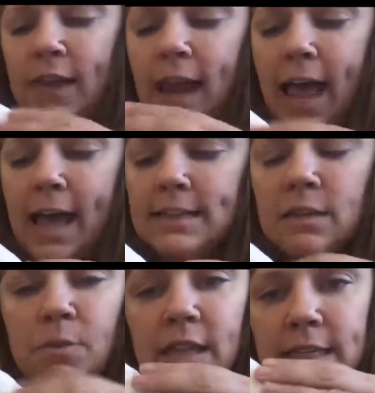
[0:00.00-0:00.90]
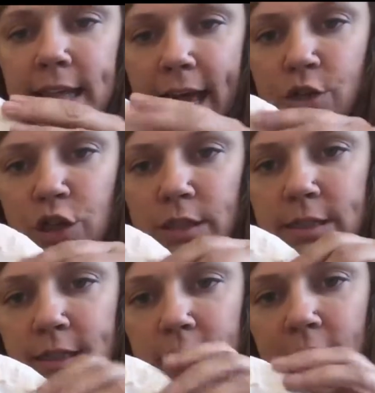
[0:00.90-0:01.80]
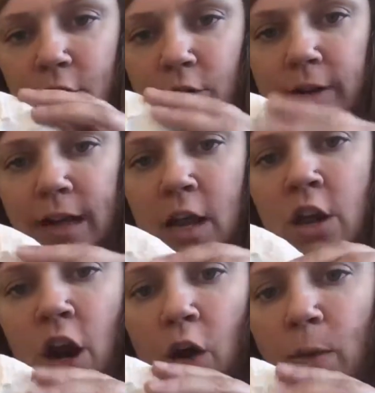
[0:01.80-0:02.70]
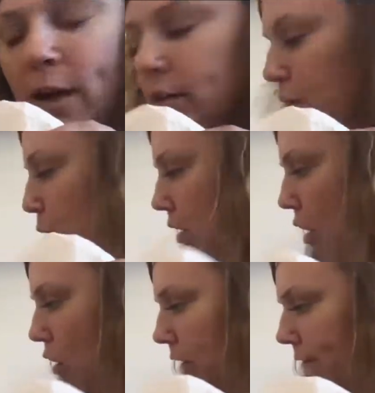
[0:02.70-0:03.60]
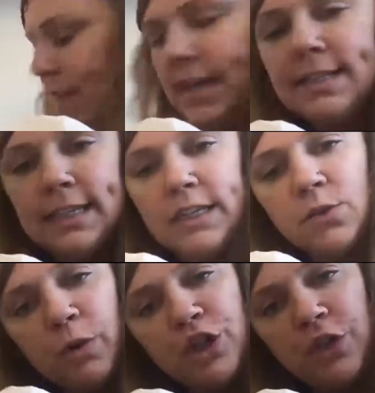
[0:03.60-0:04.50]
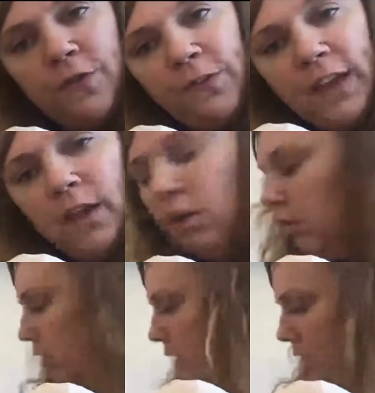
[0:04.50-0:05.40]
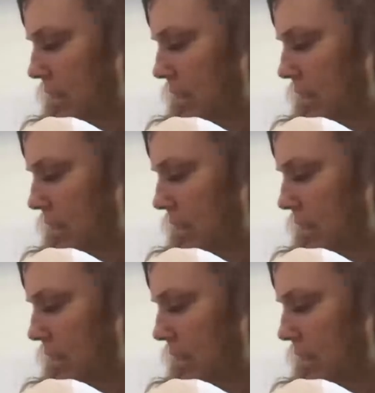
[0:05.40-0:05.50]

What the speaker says: and has some of these edges that are around it, where all of this is what you feel